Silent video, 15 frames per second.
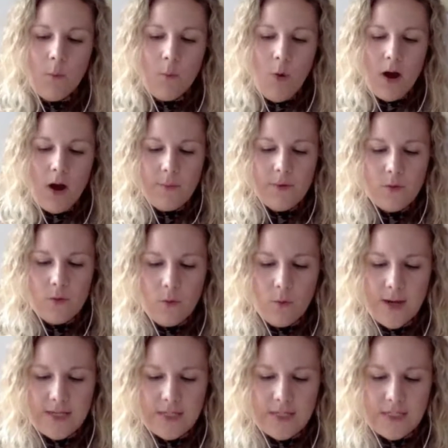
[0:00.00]
what I would
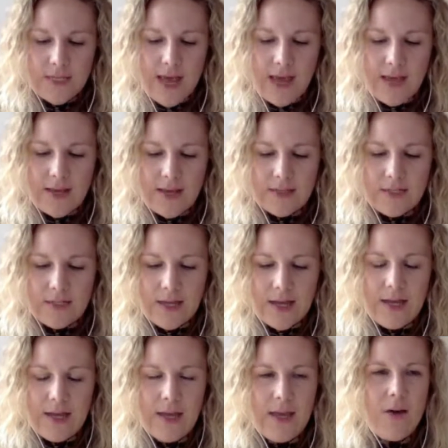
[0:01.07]
always say is
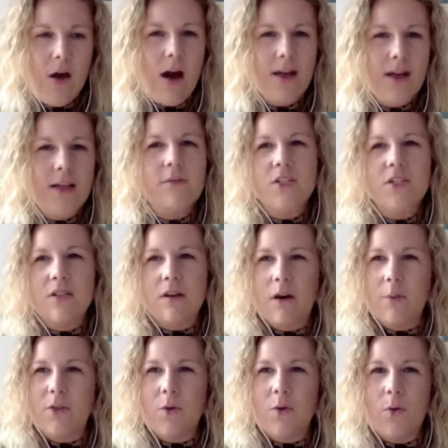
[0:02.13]
like, kind of
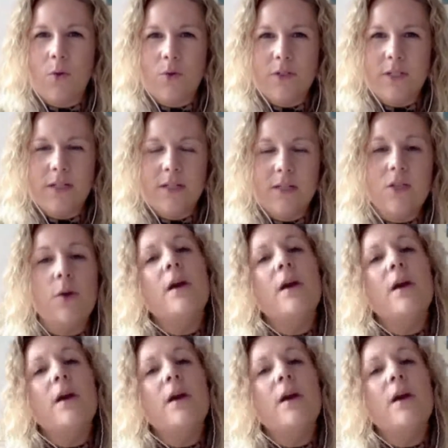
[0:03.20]
start with your audience.